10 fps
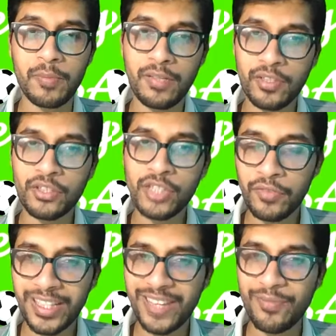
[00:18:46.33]
But if the
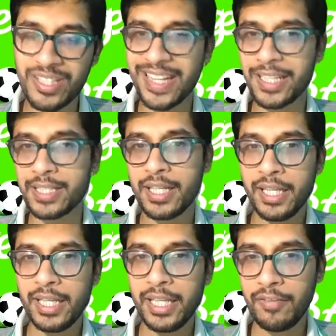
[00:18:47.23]
Sheffield game was next,
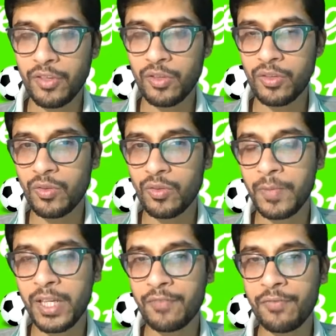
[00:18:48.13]
if you were
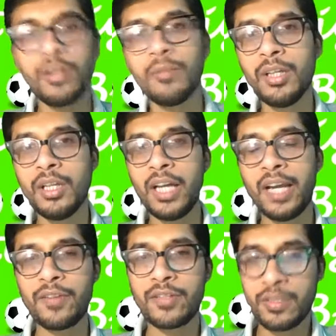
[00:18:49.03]
playing Fulham, I
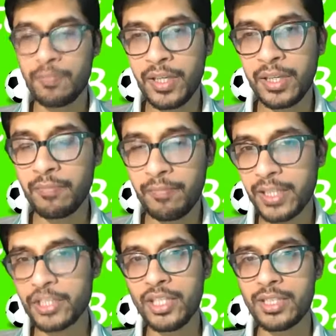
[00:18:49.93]
would have said
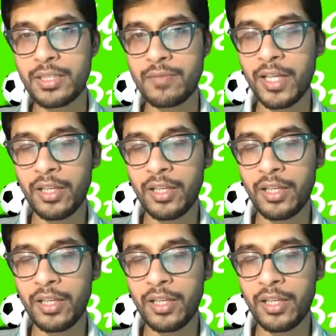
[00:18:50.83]
make changes, right?